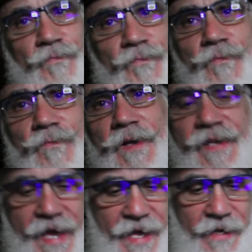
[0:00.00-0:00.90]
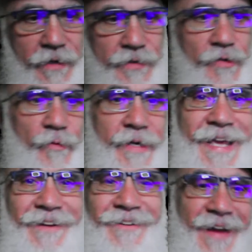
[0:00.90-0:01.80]
again, to
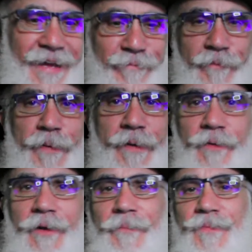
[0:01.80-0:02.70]
reiterate for people,